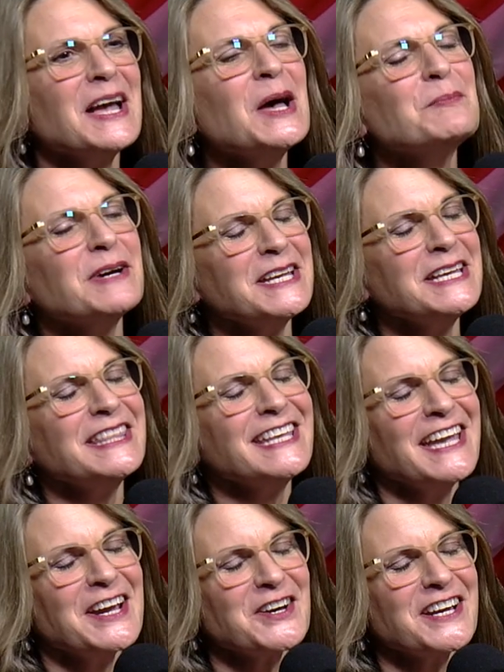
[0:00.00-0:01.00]
but in the
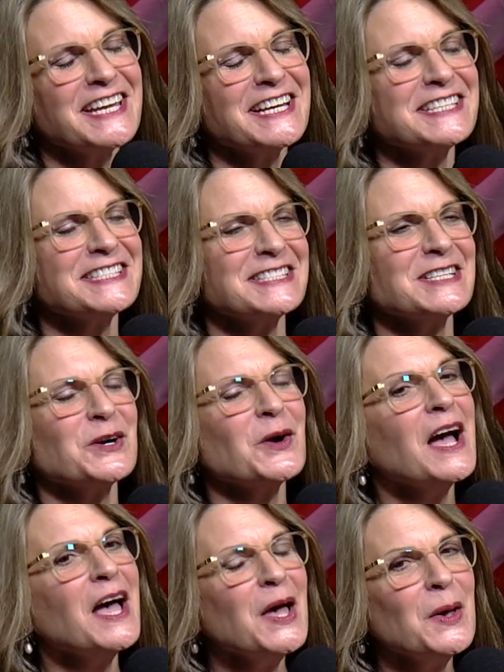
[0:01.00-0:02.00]
area. So,
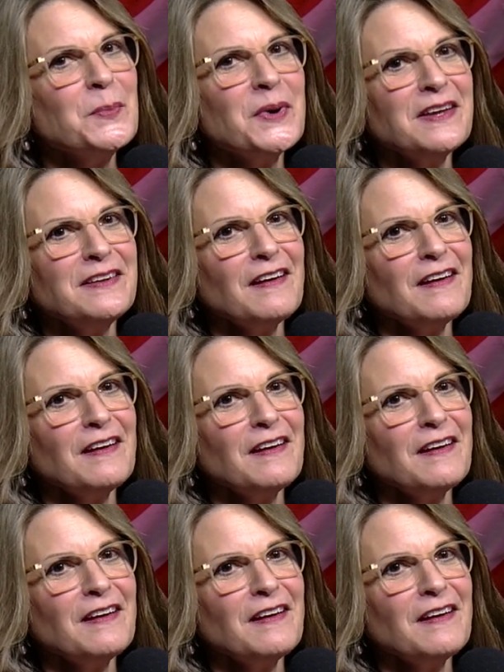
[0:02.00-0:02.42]
but